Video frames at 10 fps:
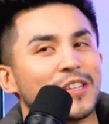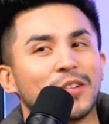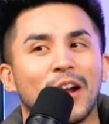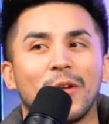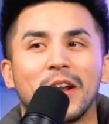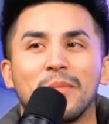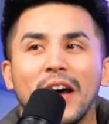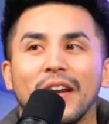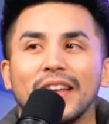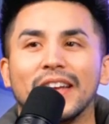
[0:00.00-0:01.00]
So I read
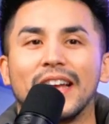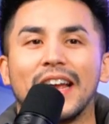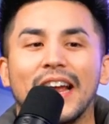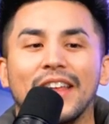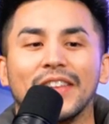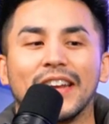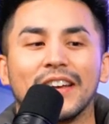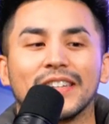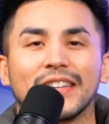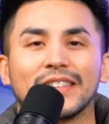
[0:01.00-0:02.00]
about it, and then
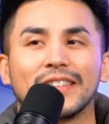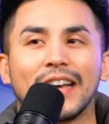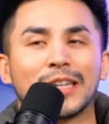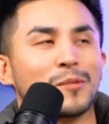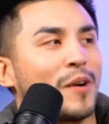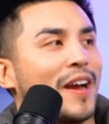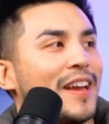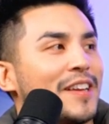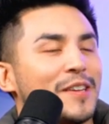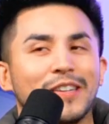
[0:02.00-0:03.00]
I was like, that's
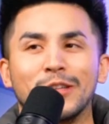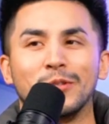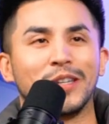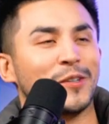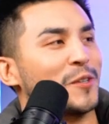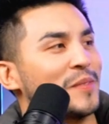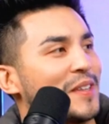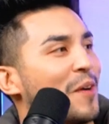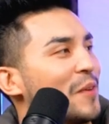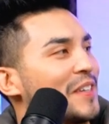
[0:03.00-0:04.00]
why you healed me
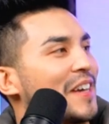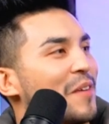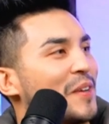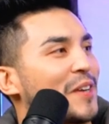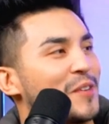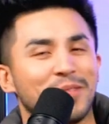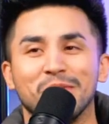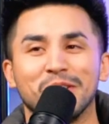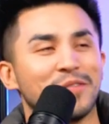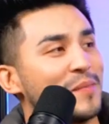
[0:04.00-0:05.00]
that one time when I couldn't
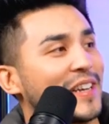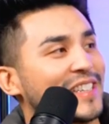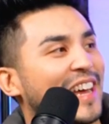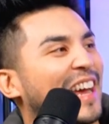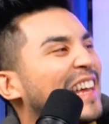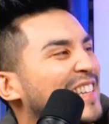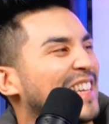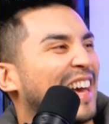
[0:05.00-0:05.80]
move. It makes sense.